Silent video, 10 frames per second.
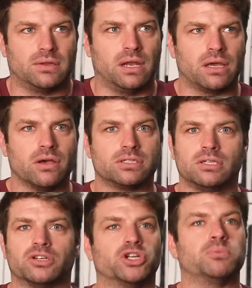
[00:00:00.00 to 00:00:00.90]
And then he goes
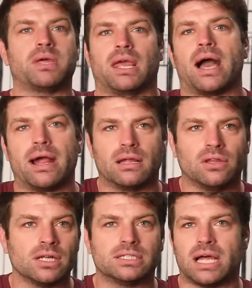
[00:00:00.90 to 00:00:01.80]
to the group that he hired at
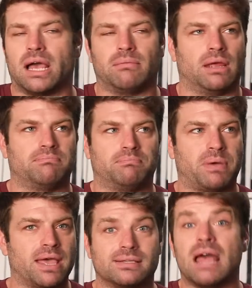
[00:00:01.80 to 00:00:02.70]
lunchtime and he
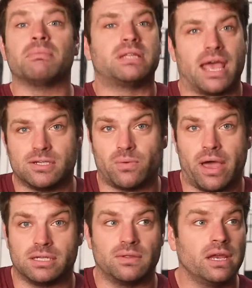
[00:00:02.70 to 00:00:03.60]
pays them a day's
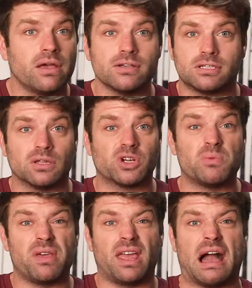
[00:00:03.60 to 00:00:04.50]
wage. And then he goes to the
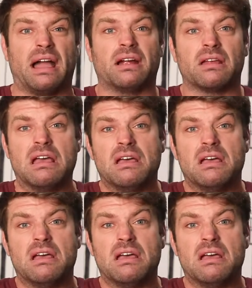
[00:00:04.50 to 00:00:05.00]
group that he hired